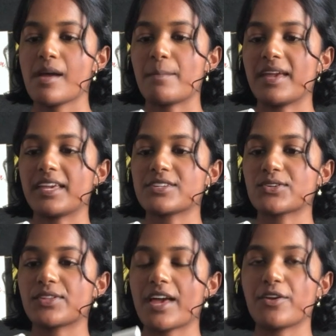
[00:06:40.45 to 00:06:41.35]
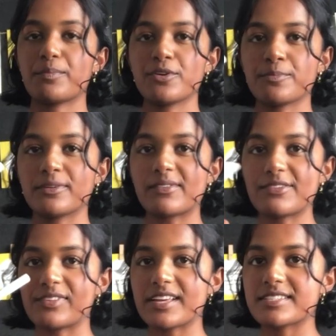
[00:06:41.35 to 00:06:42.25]
making sure that your pupil
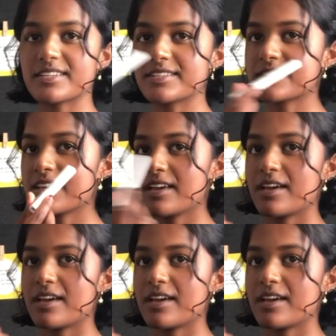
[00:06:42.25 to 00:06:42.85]
reflexes,